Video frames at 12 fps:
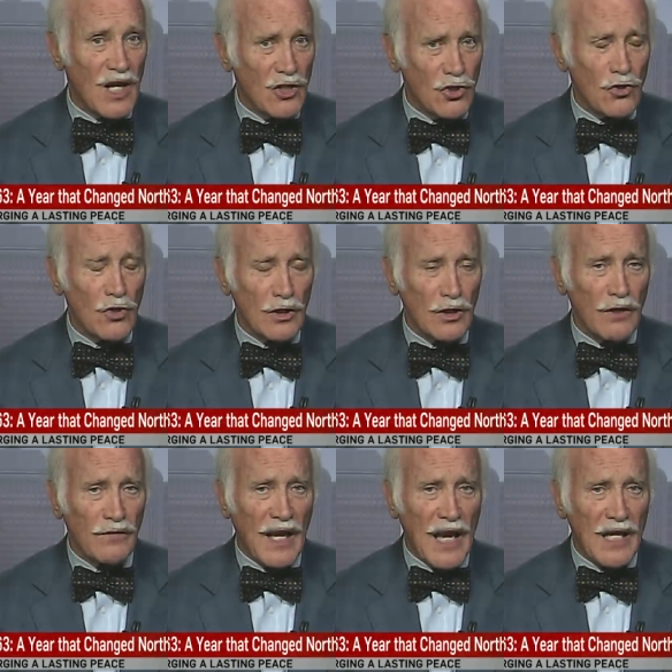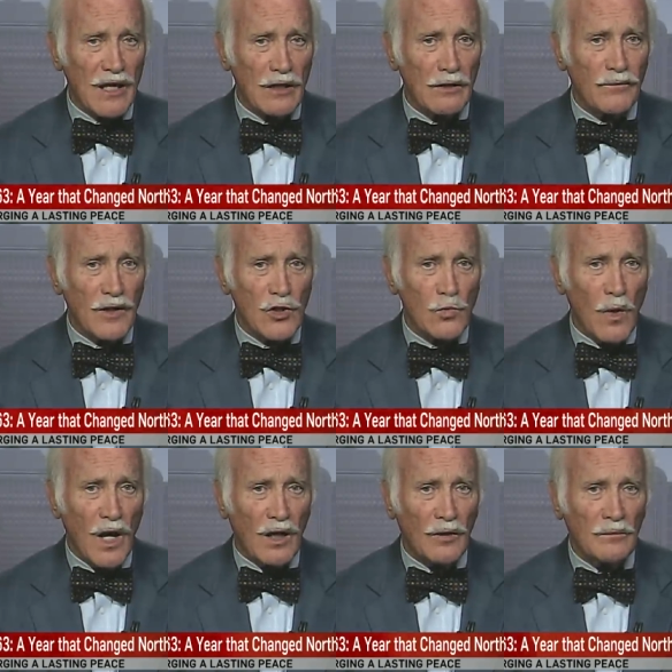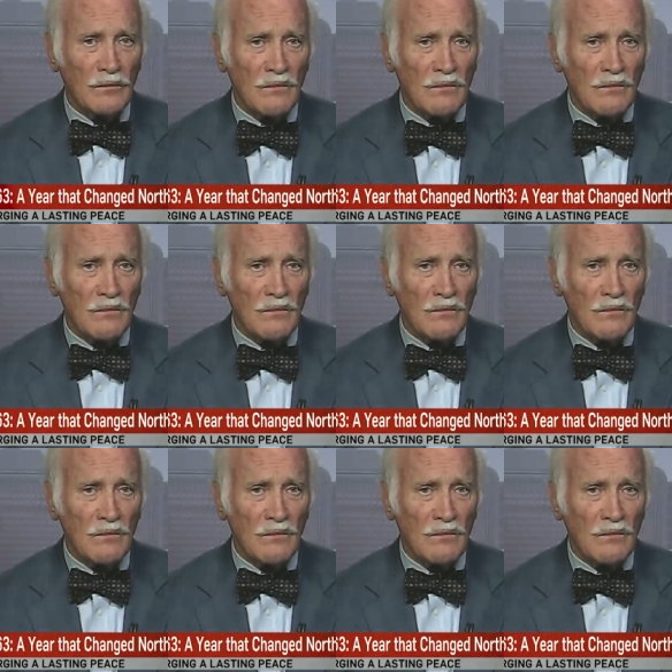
and certainly of Canada as well.